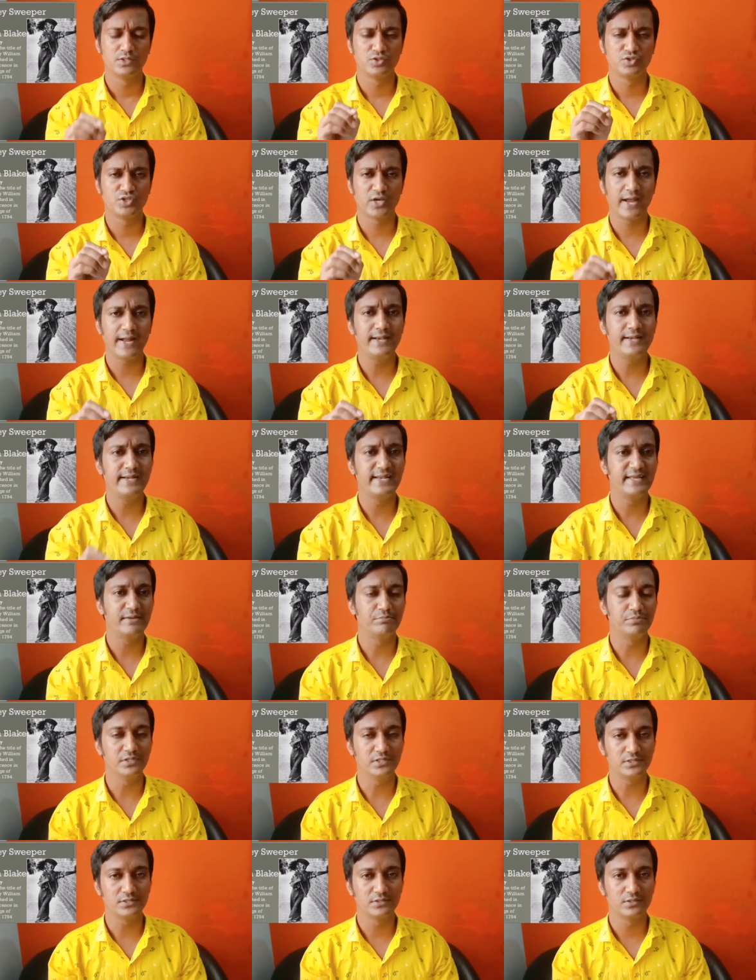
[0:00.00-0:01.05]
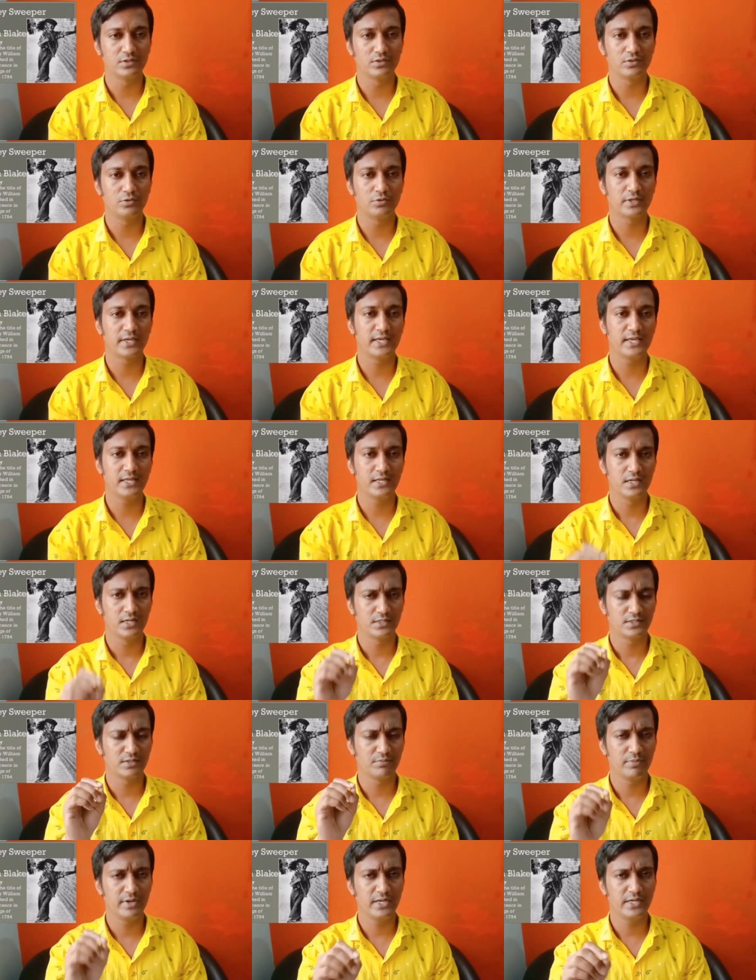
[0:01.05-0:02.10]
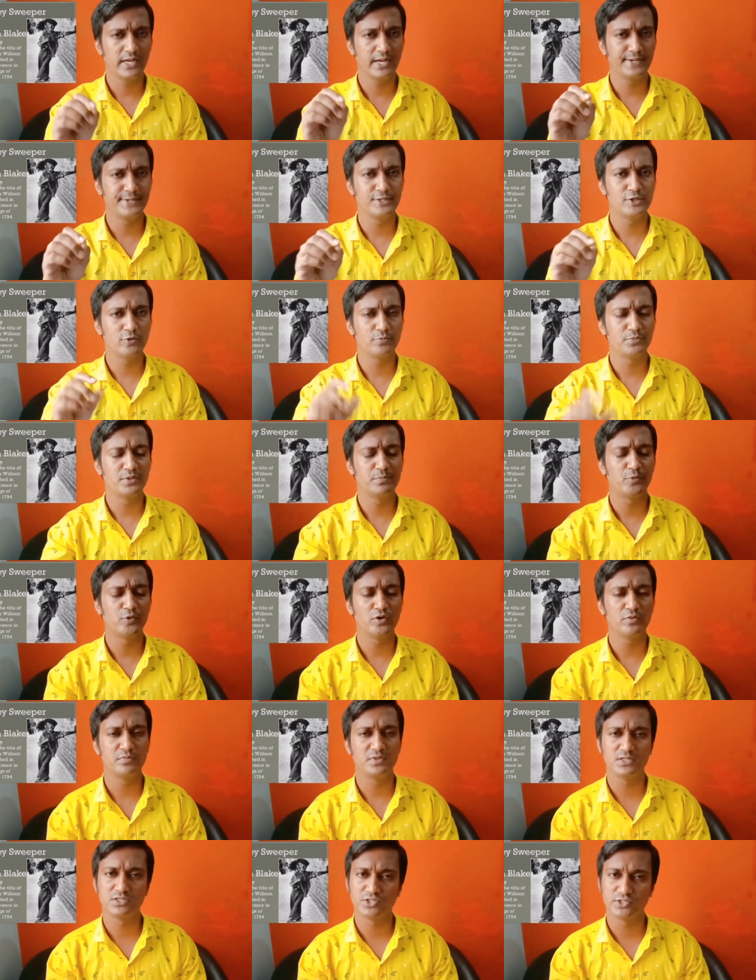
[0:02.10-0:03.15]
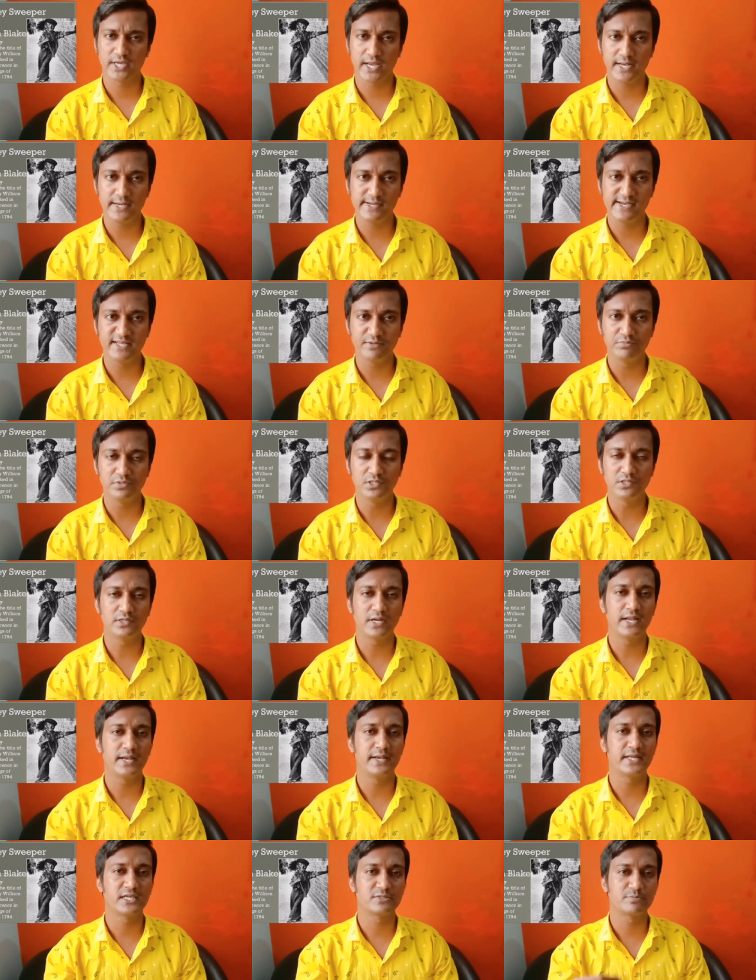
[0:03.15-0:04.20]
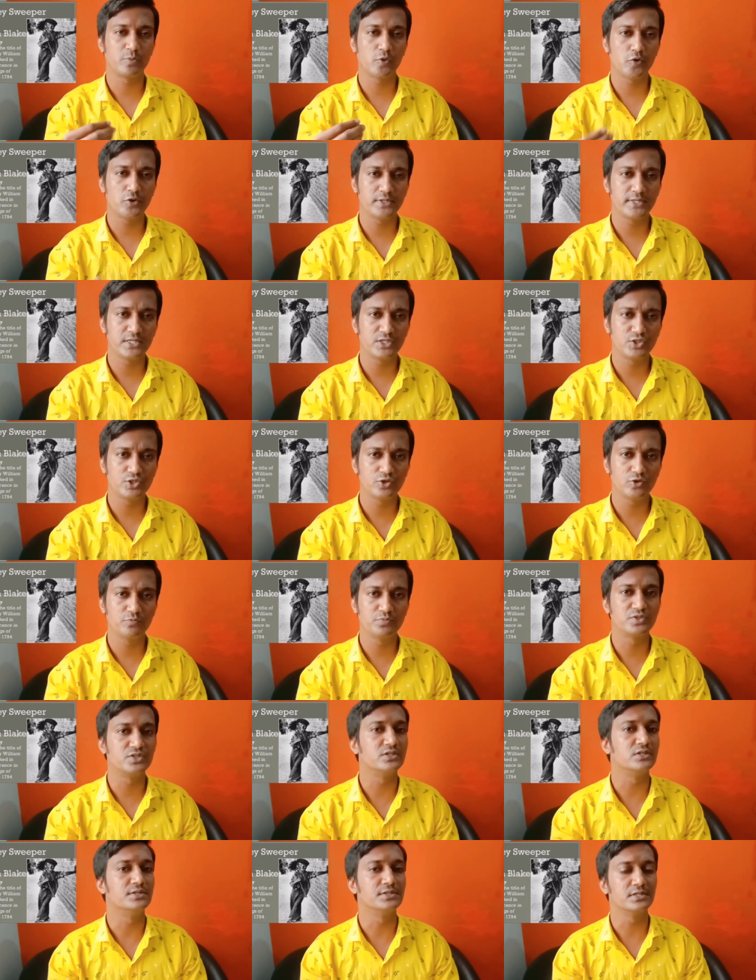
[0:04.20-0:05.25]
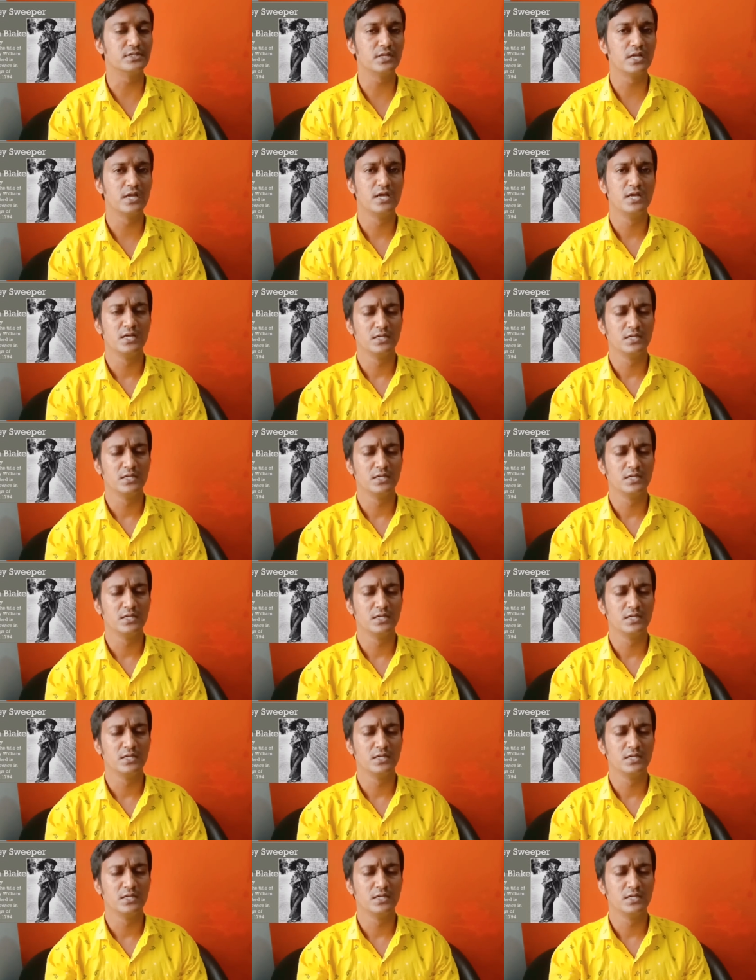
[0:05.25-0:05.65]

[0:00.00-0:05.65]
child labor okay the main idea of the poem is child labor and exploitation of children